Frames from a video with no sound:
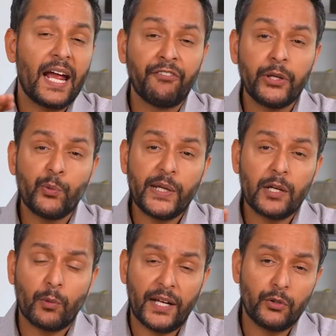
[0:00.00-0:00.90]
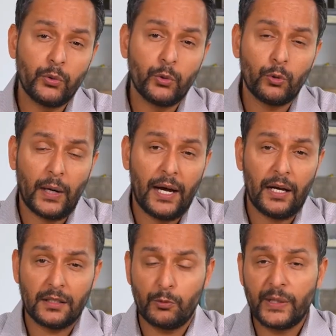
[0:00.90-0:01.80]
every week when I do
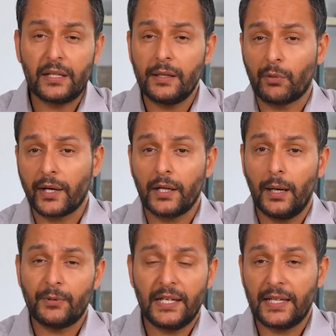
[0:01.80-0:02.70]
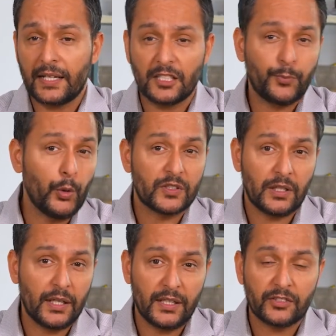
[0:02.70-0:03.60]
the weekly market update that gets posted
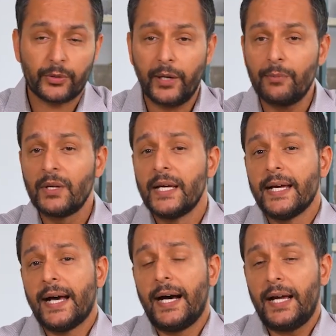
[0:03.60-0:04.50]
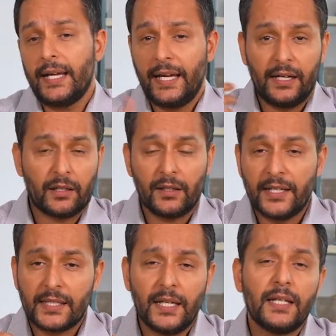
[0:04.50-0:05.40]
on Instagram and our
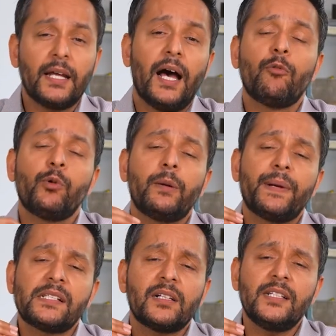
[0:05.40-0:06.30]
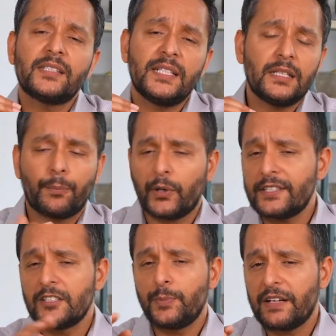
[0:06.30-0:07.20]
LinkedIn, we're basically seeing the
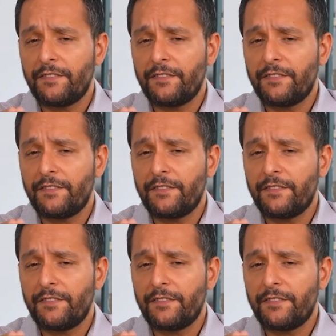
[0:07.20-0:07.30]
prices being